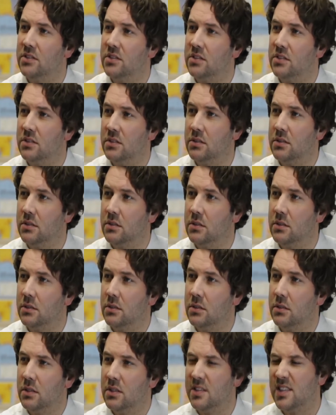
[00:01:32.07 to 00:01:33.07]
No.
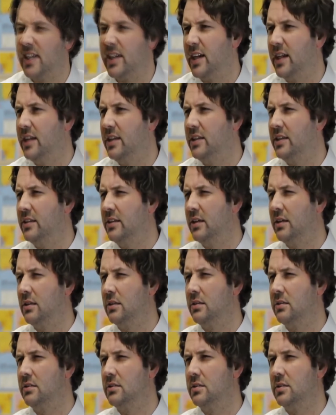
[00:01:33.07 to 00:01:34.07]
It's like eighty
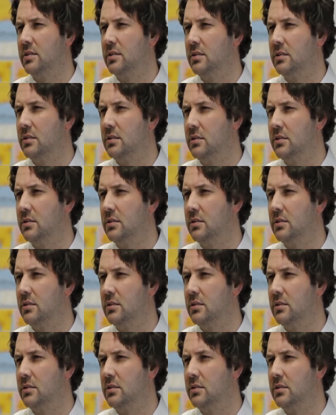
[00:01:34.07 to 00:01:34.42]
dollars.